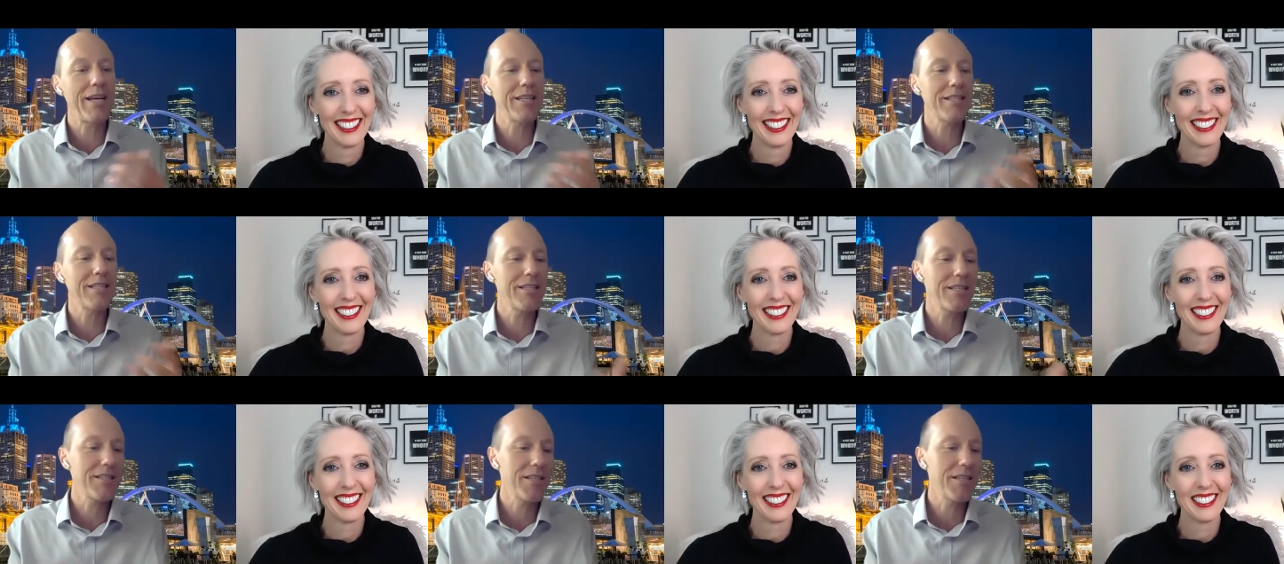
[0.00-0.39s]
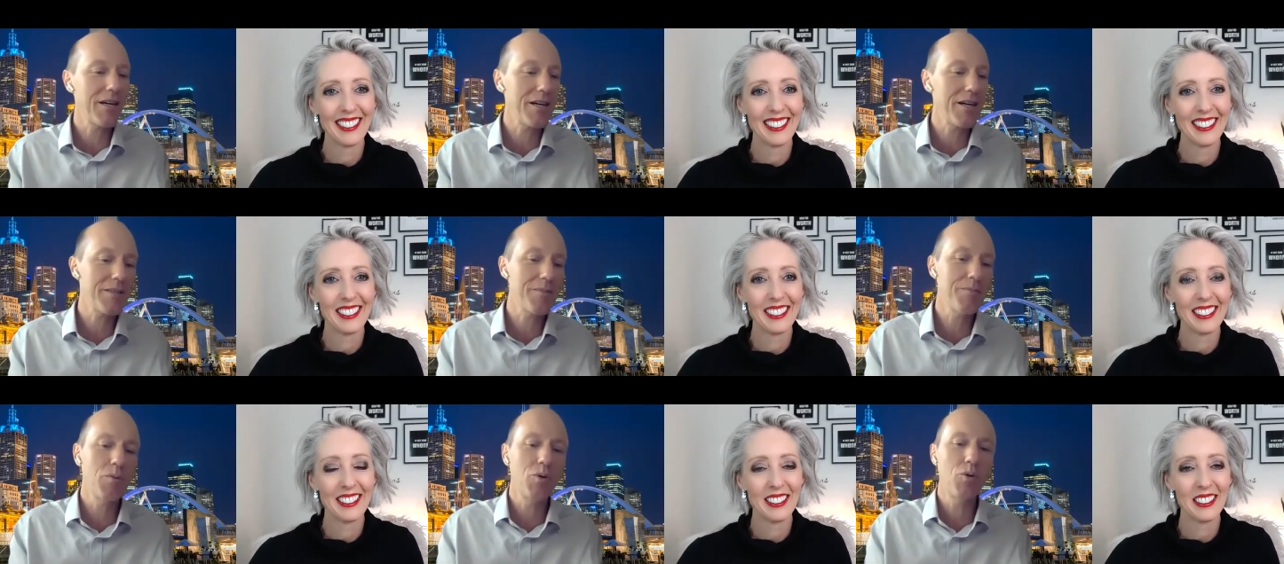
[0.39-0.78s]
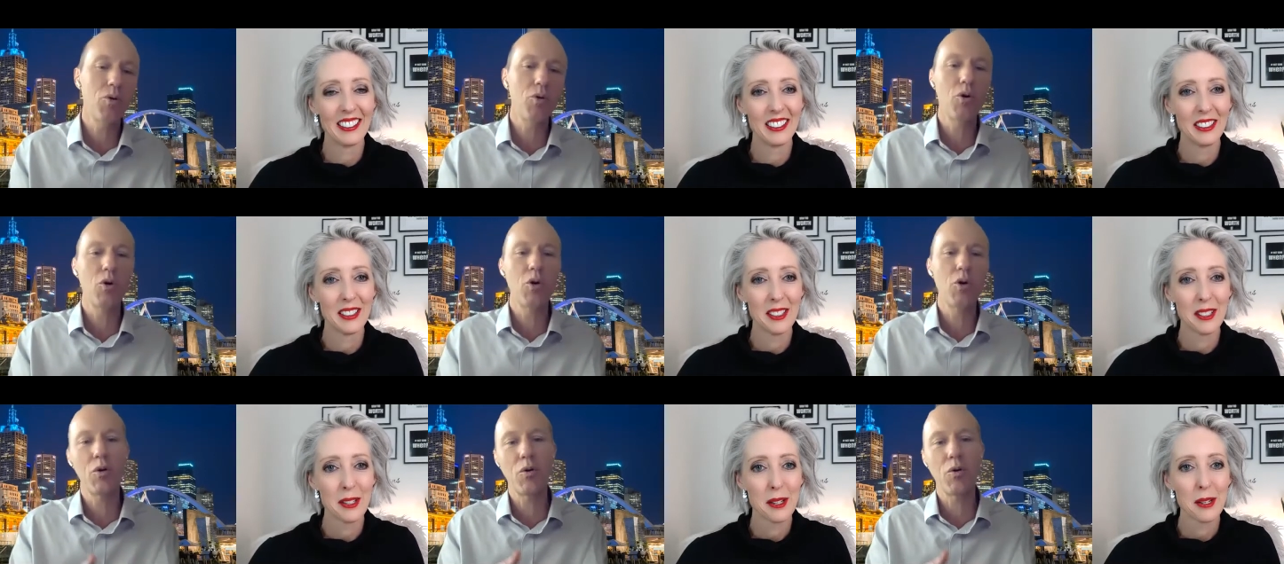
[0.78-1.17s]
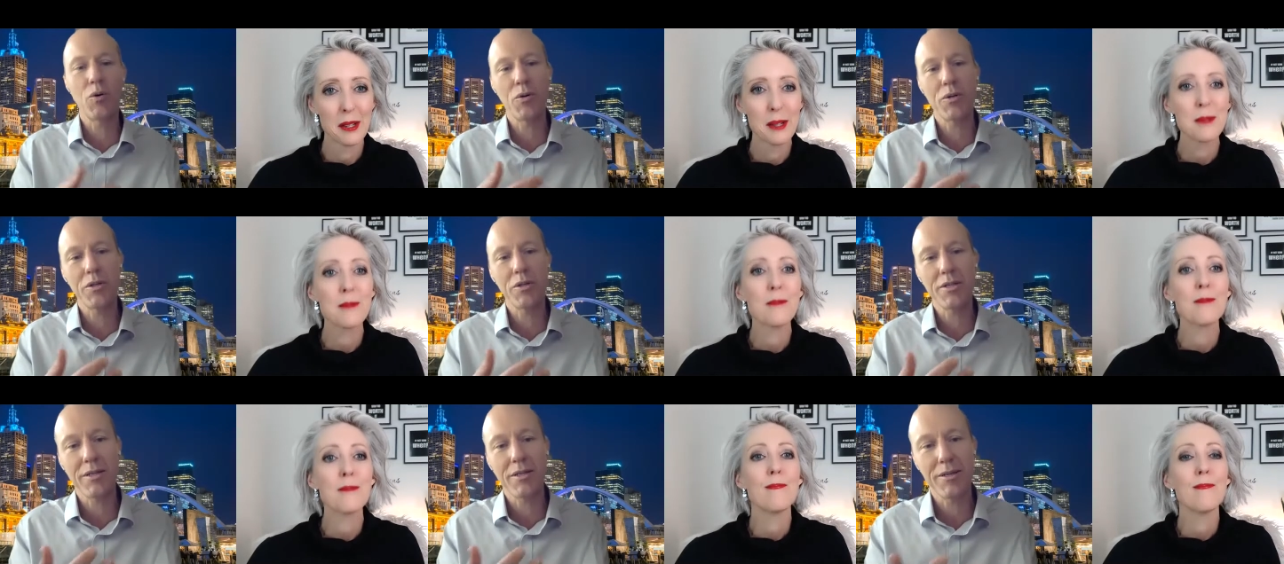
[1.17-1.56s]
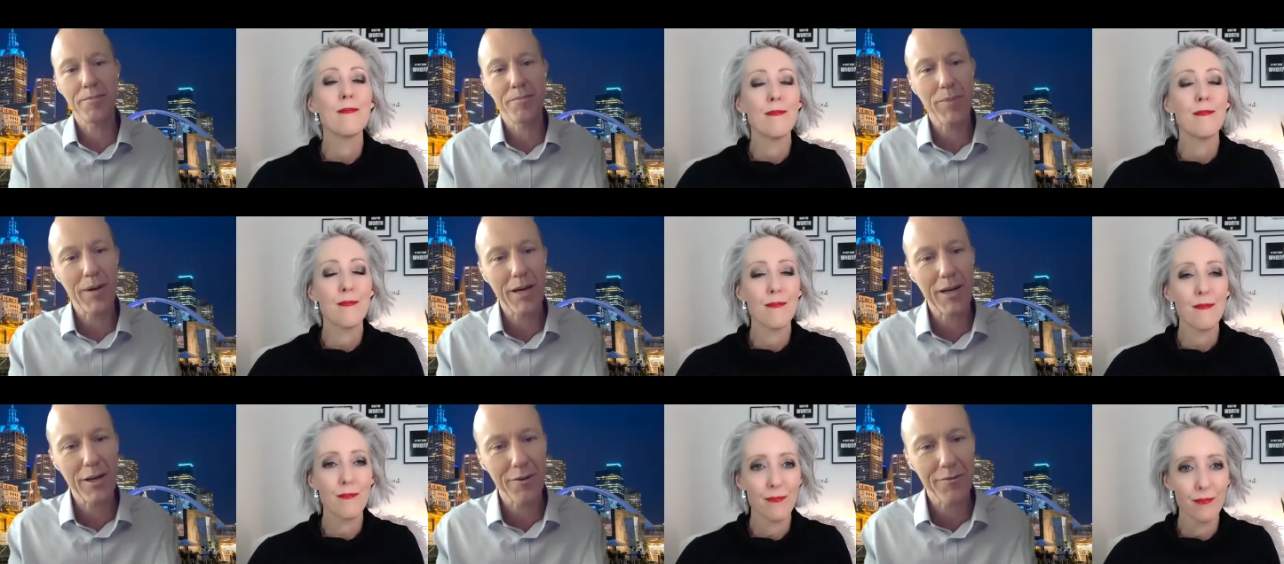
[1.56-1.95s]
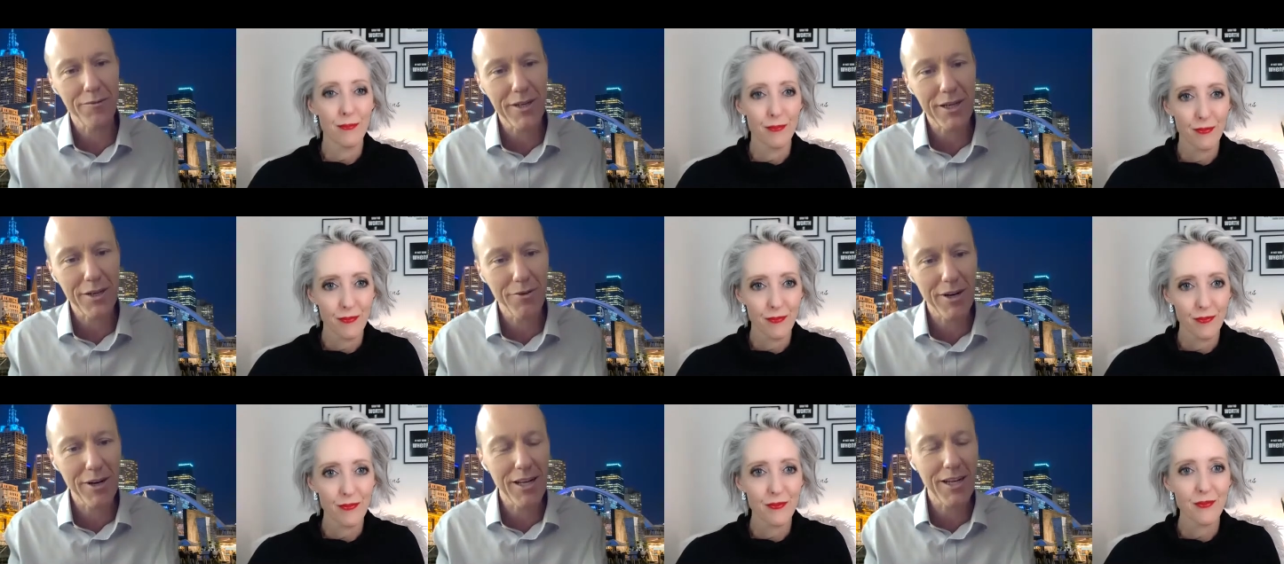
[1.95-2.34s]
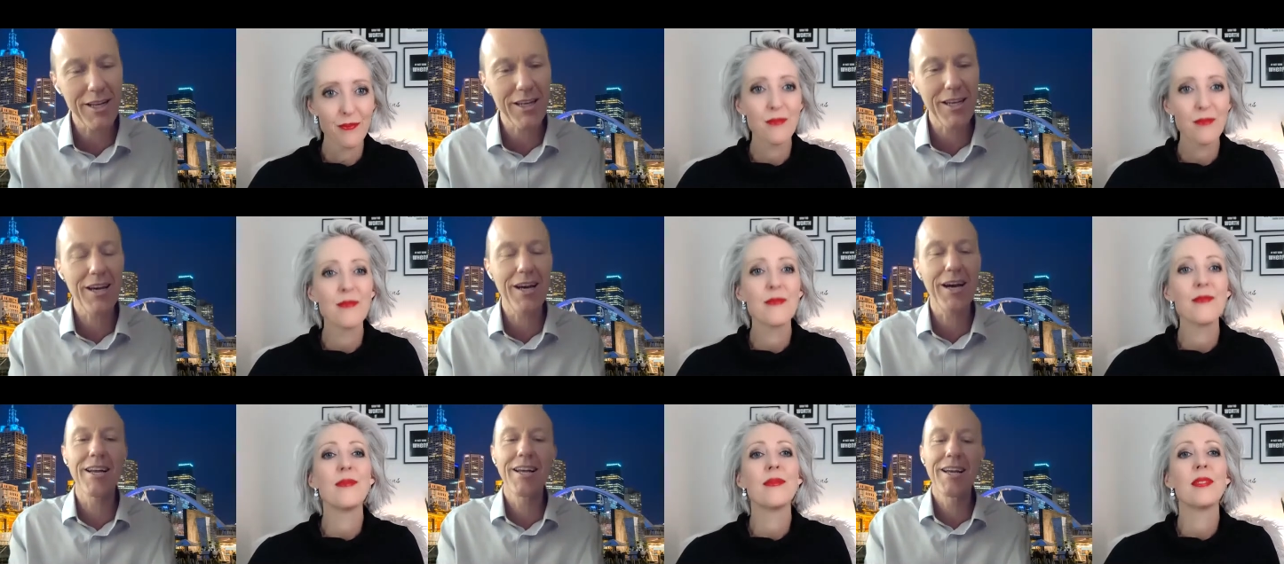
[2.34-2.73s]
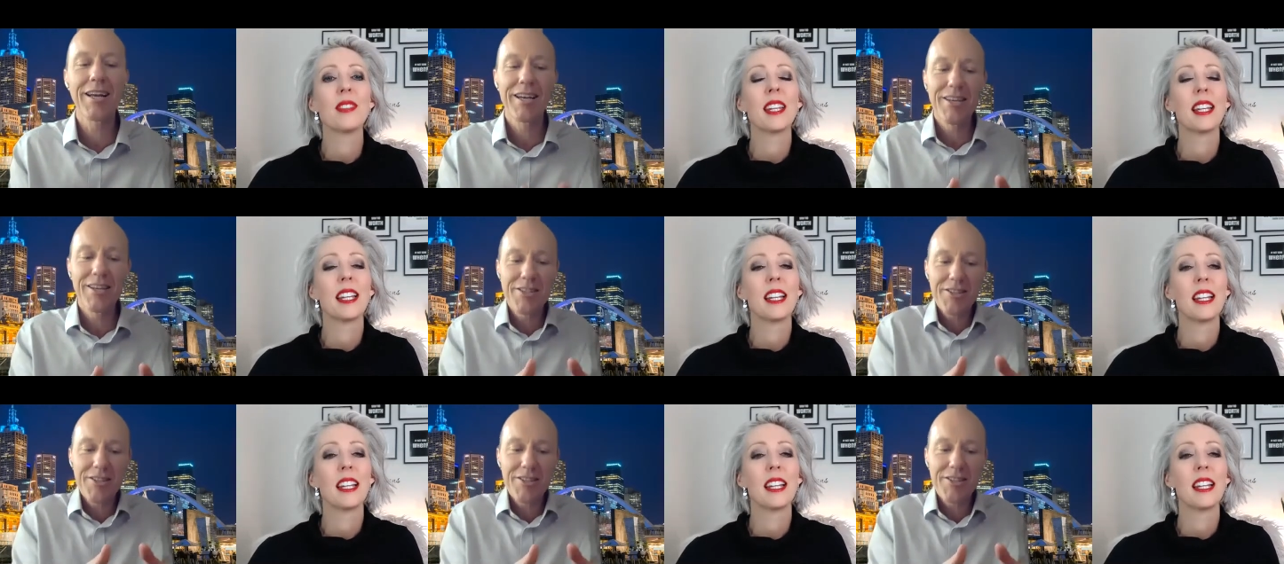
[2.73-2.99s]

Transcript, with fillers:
Speaker 1: exercise more or to pay off their credit card